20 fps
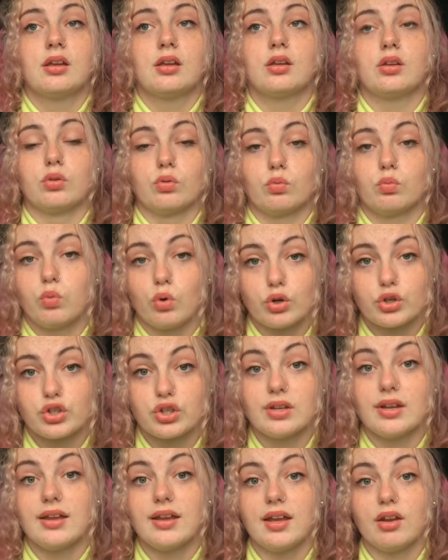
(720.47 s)
you know,
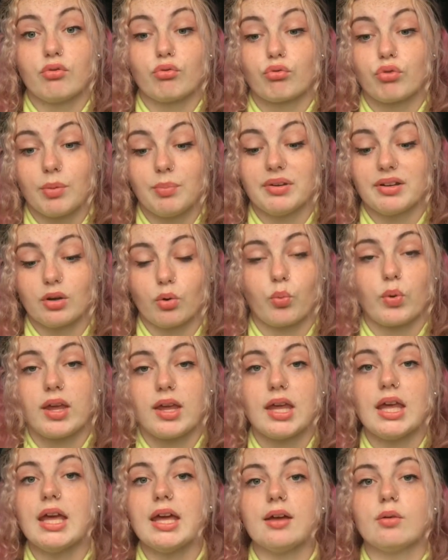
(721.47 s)
washing it and rubbing
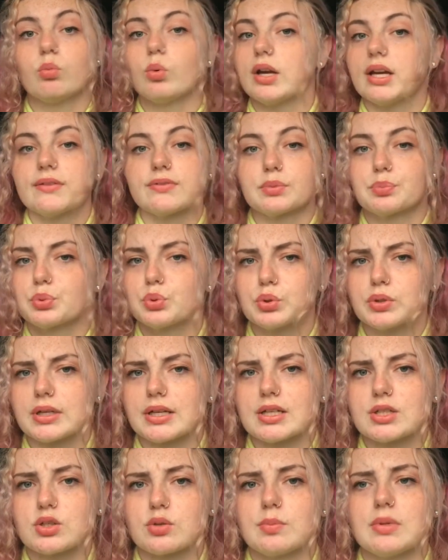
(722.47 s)
away at whatever
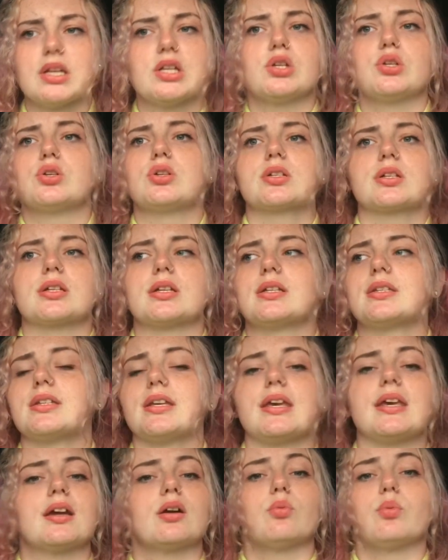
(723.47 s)
progress you're made, you're just going to
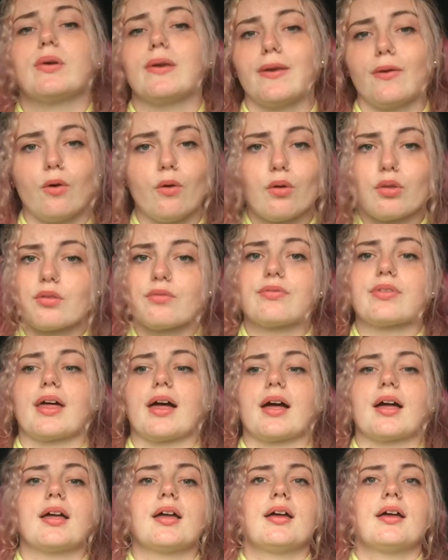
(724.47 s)
take away all of
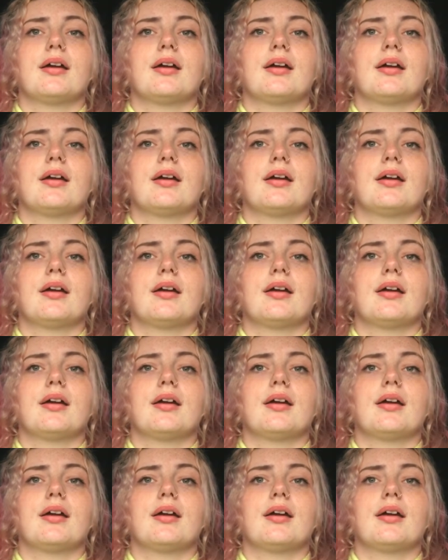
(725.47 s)
that